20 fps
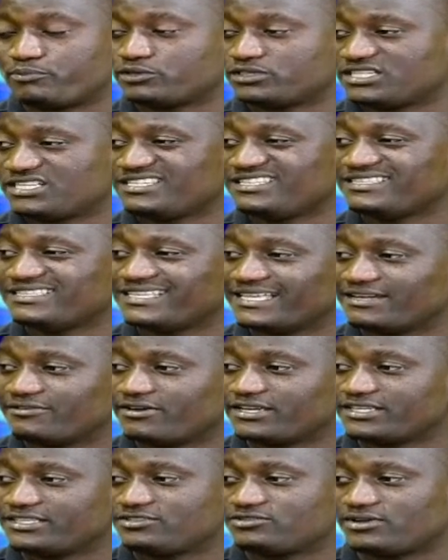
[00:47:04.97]
putting the
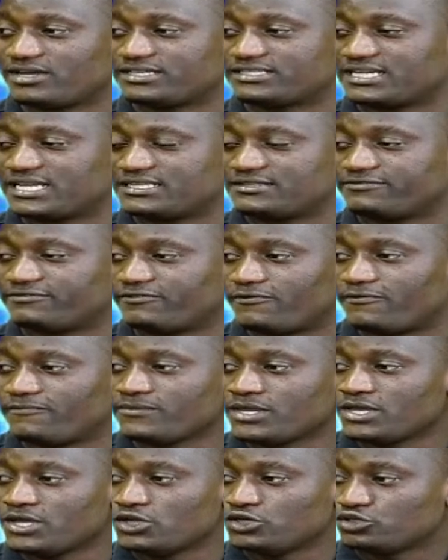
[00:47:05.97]
right structures for